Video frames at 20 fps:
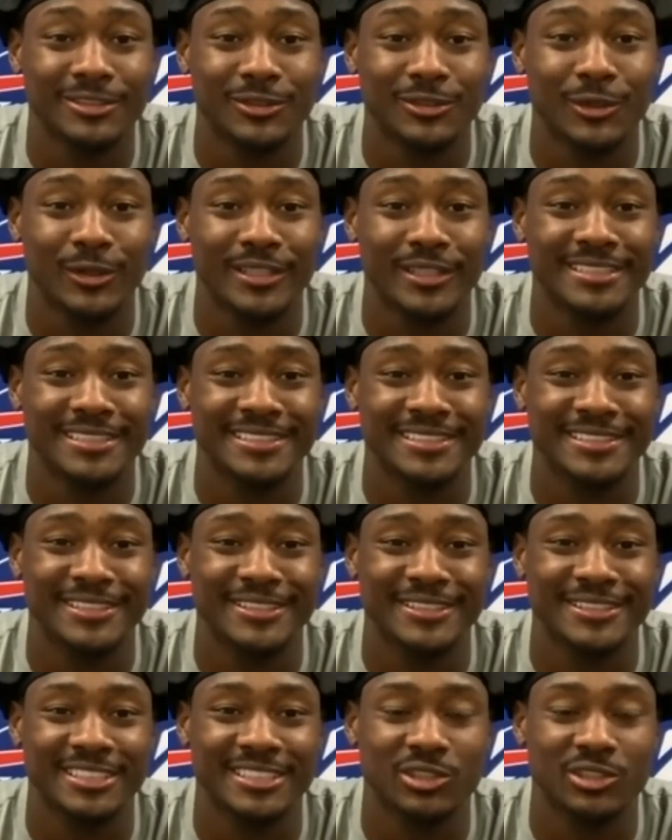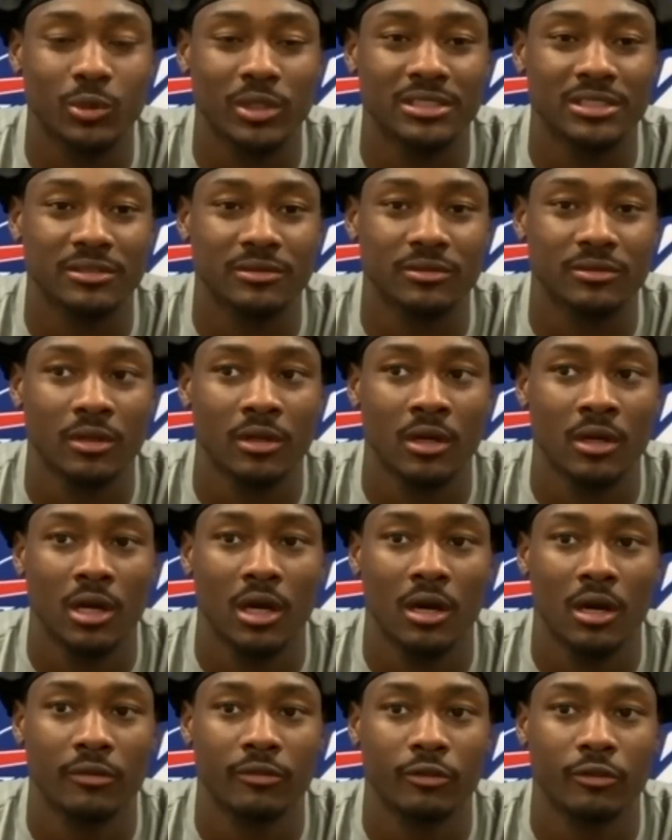You know, this is a good situation
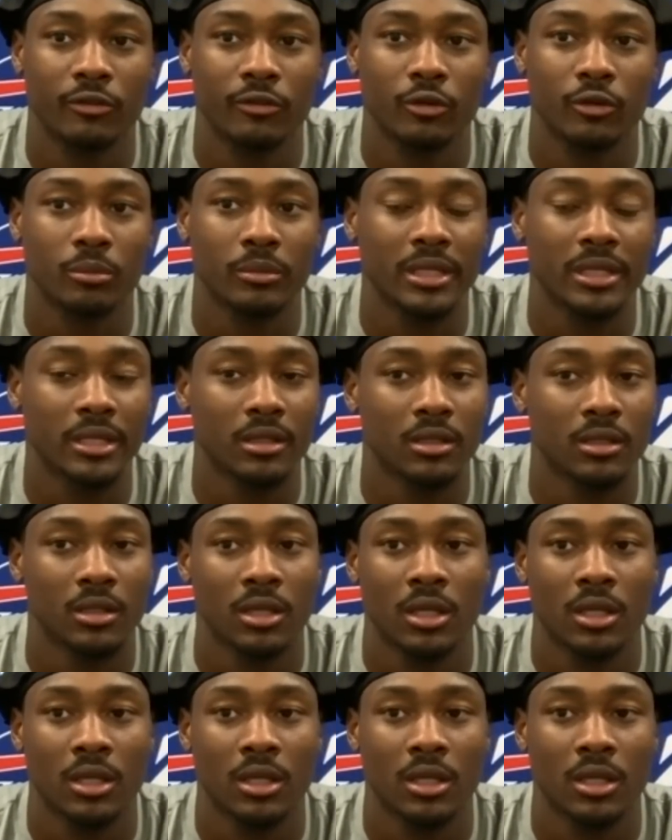uh, for me.